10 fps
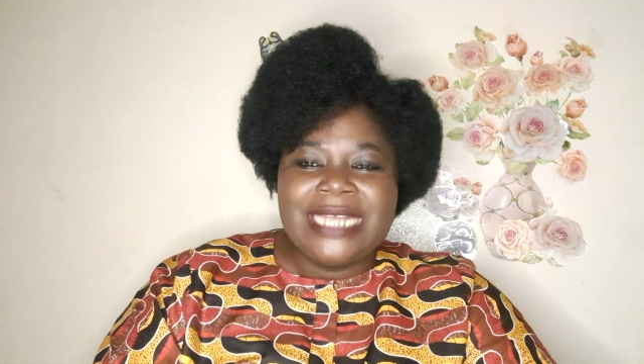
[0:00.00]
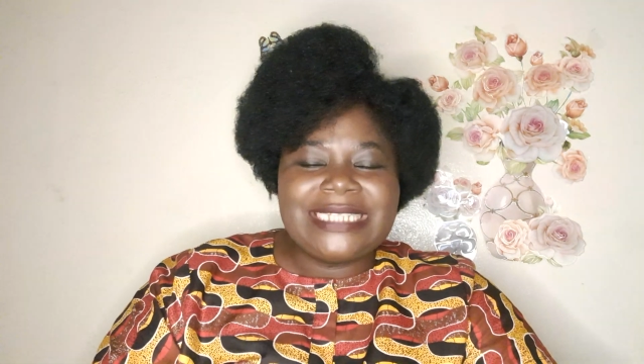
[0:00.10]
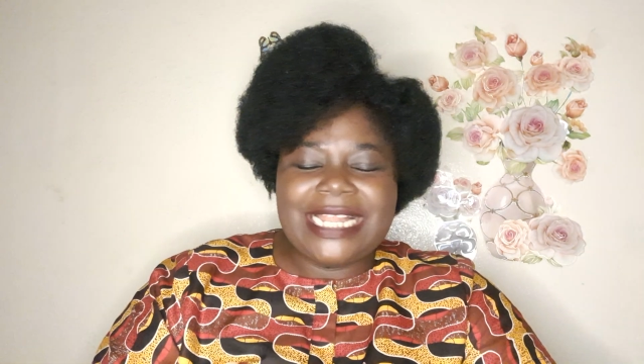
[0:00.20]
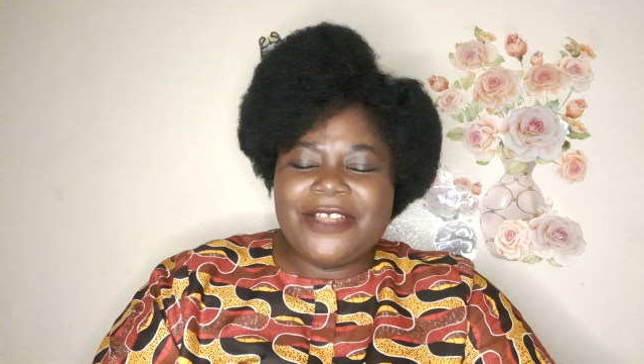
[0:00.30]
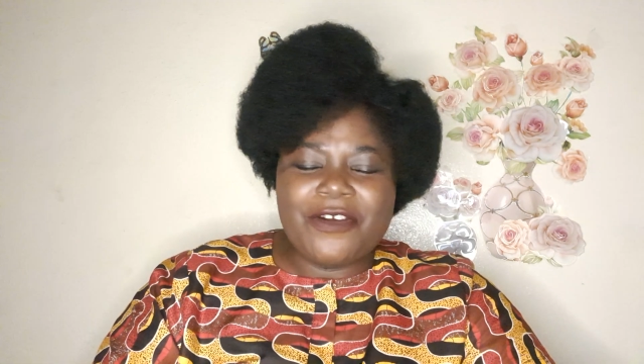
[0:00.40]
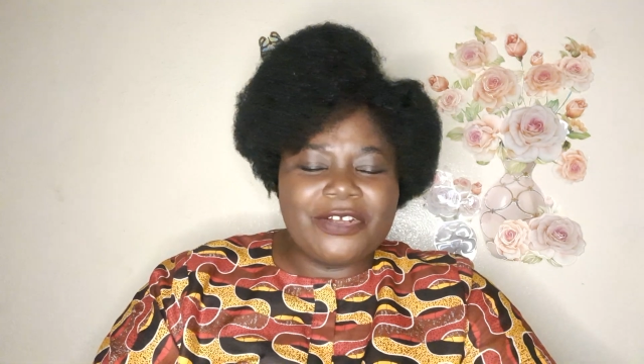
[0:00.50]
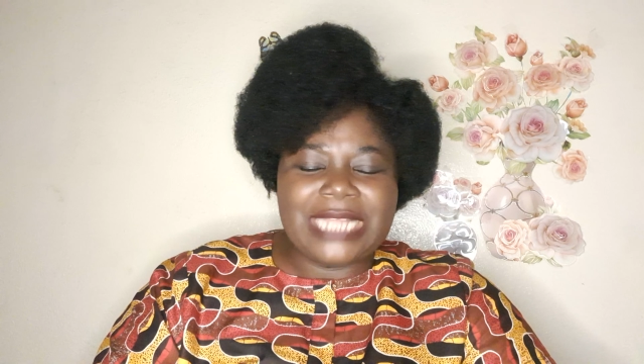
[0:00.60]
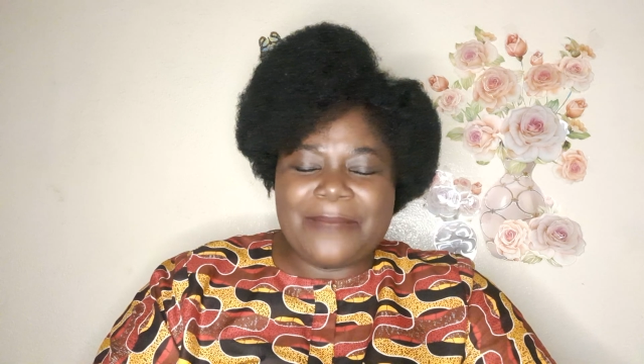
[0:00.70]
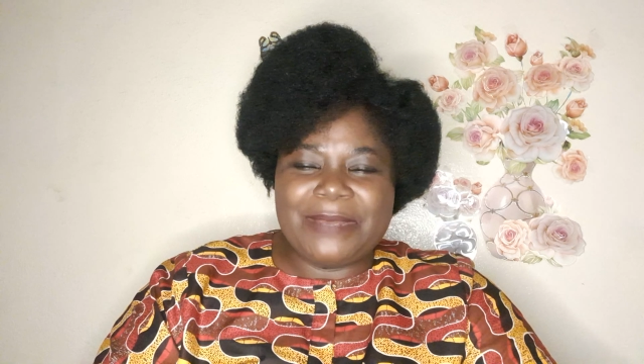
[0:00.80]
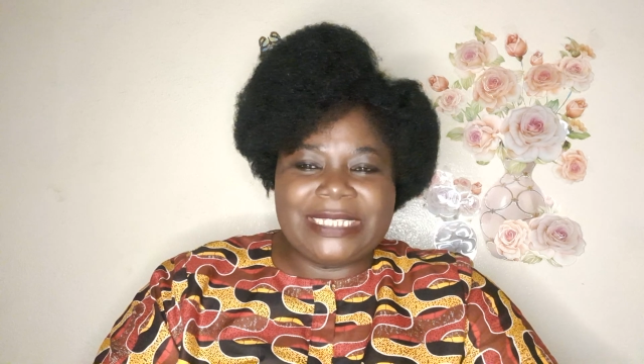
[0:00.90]
Telling God
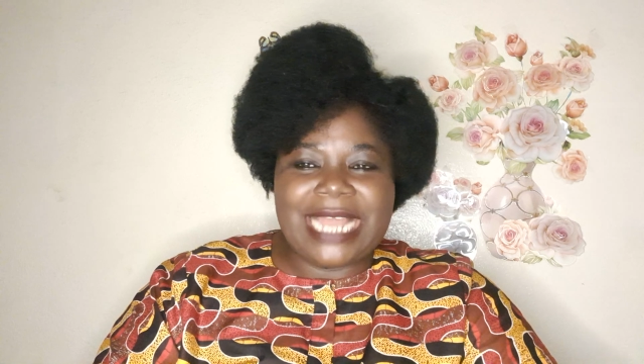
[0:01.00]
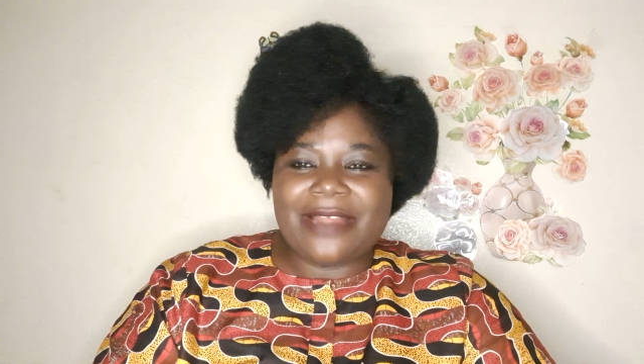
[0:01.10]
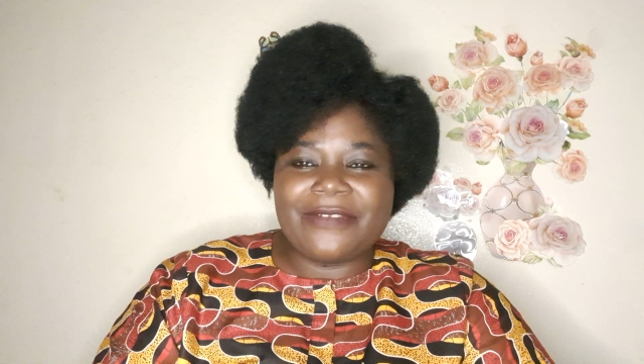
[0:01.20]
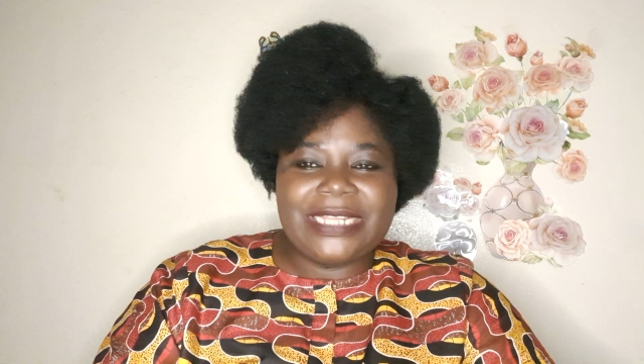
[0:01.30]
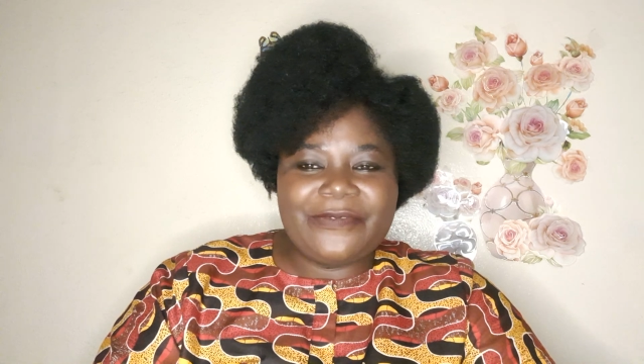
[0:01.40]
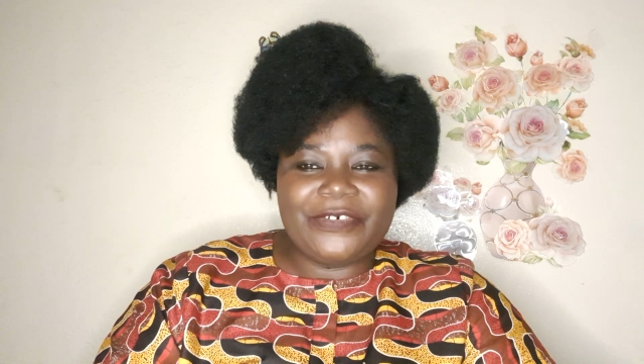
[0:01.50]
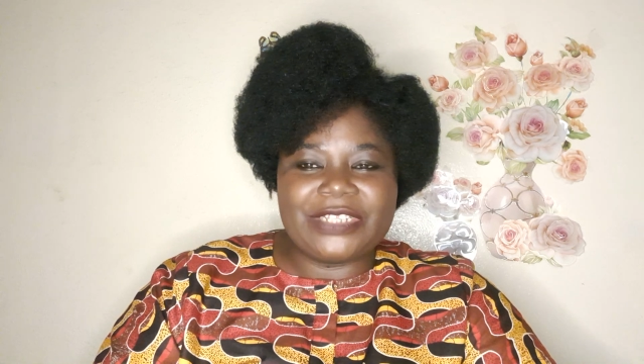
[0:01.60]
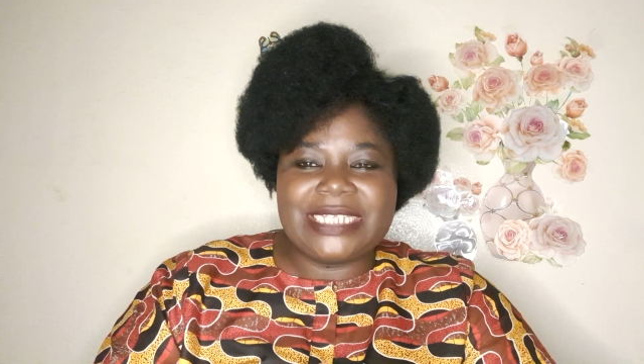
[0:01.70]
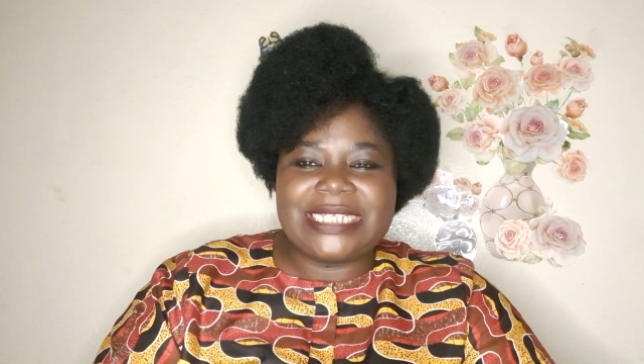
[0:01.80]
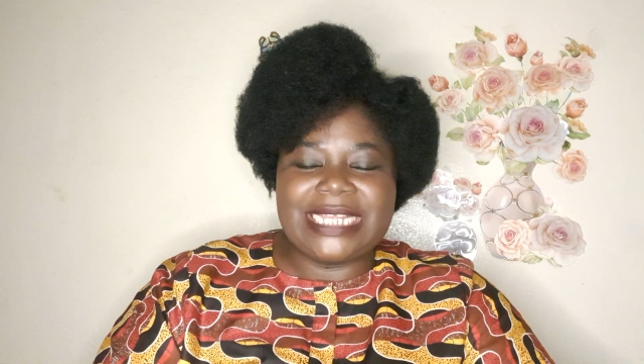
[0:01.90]
that they are ready for
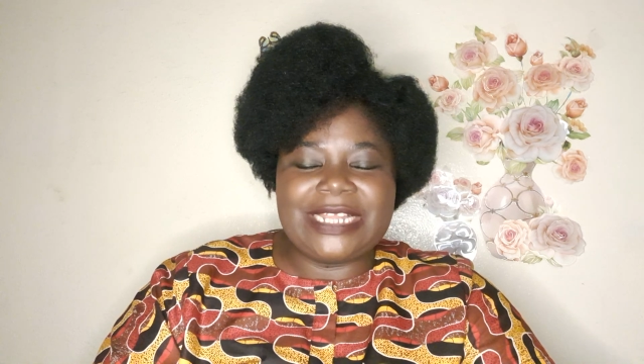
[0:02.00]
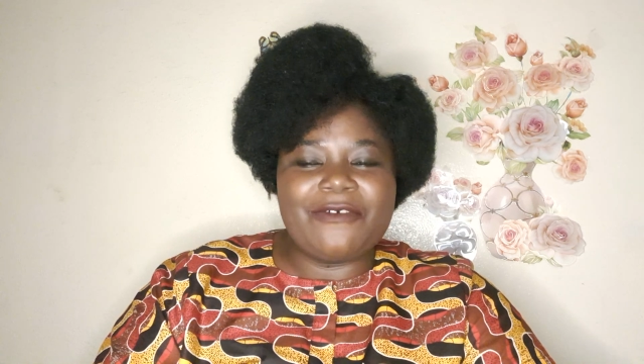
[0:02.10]
this thing,